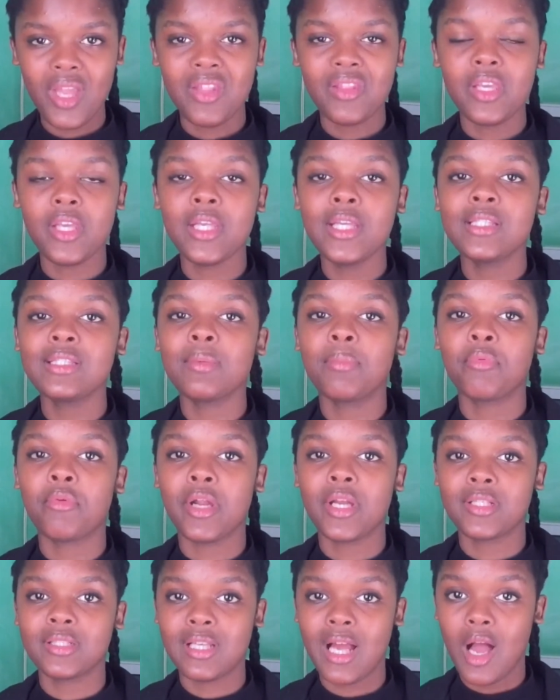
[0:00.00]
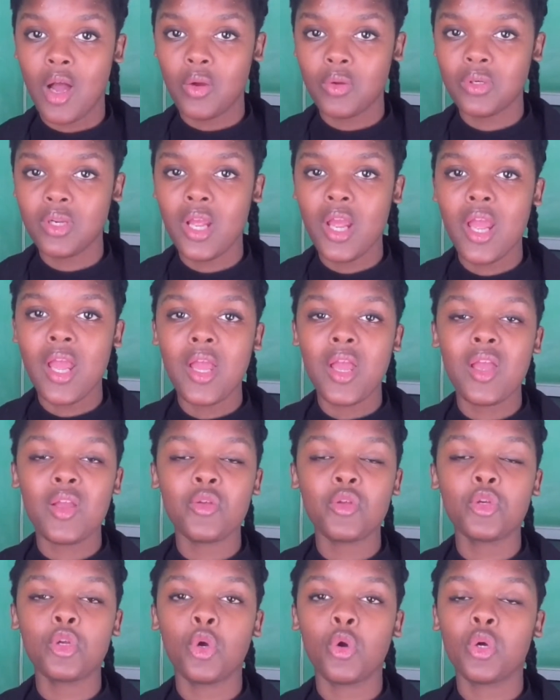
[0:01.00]
They easily break down.
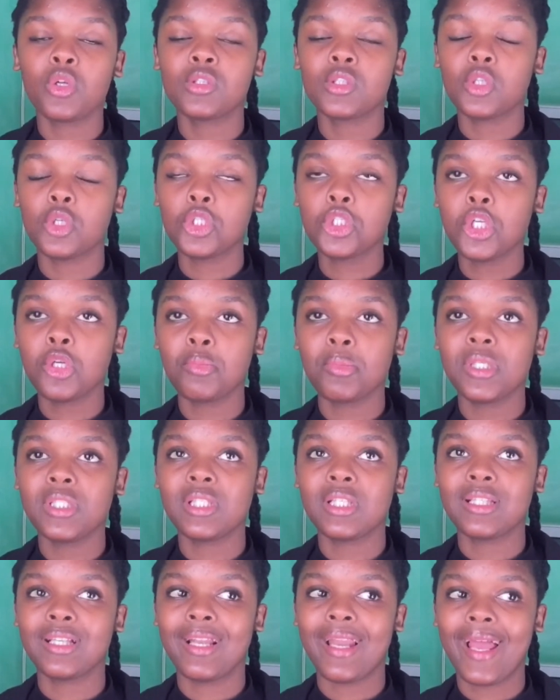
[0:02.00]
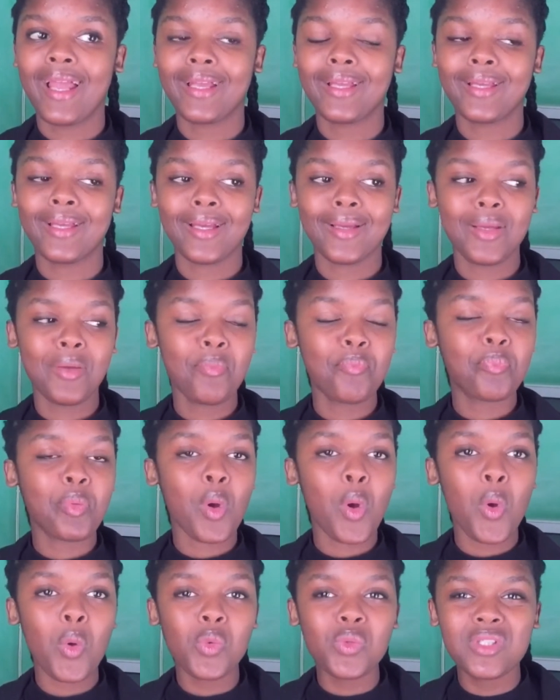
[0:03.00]
You know, on social media, they're like, they're
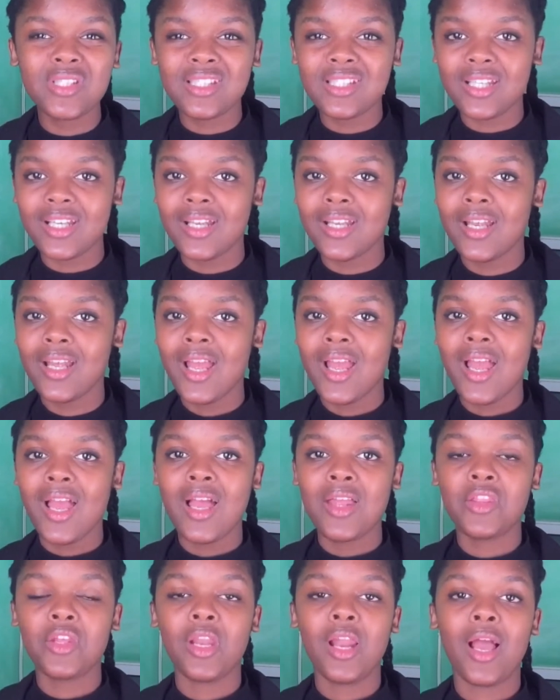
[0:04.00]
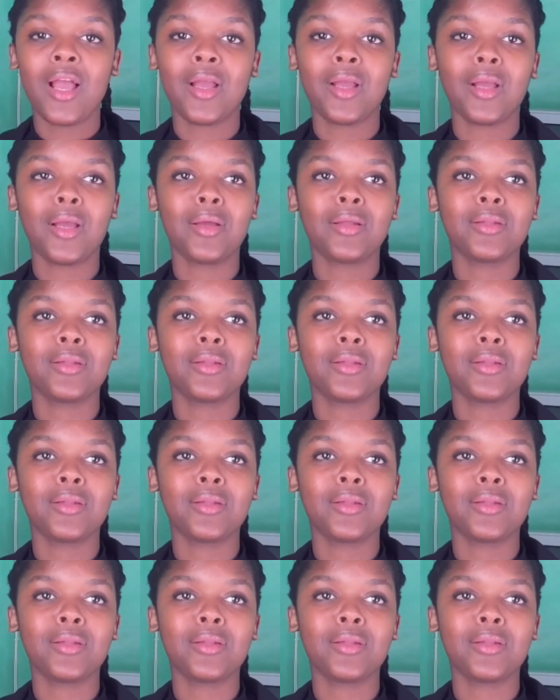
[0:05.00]
like,